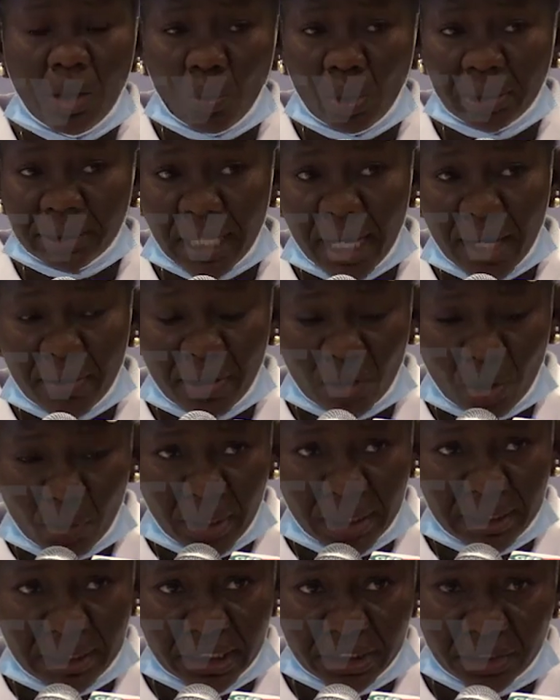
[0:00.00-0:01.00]
What are our
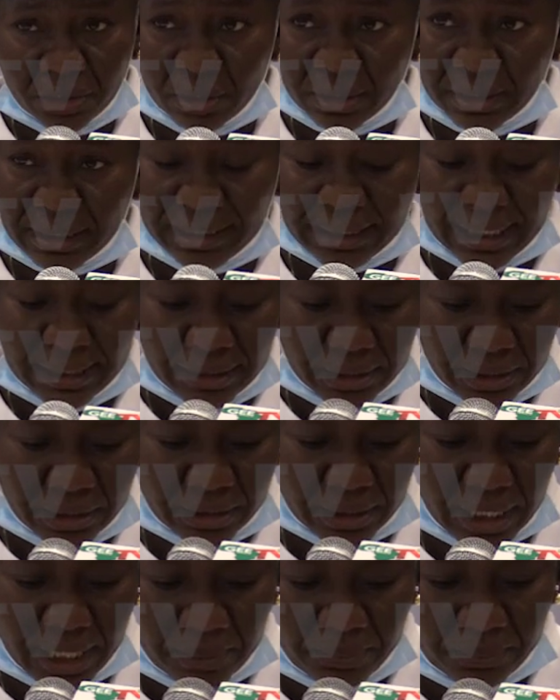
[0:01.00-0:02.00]
recommendations as at
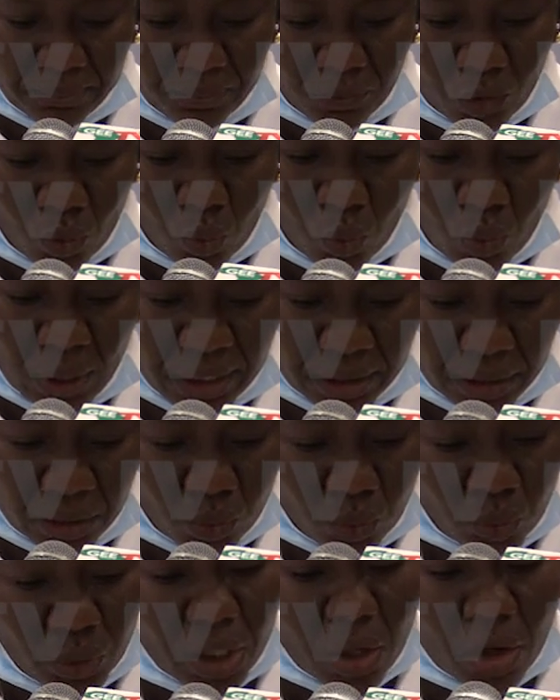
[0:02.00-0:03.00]
this time?
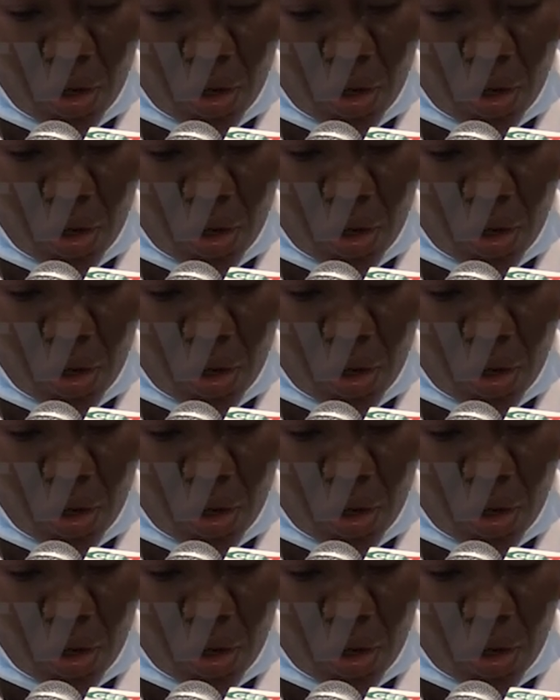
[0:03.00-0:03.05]
1. We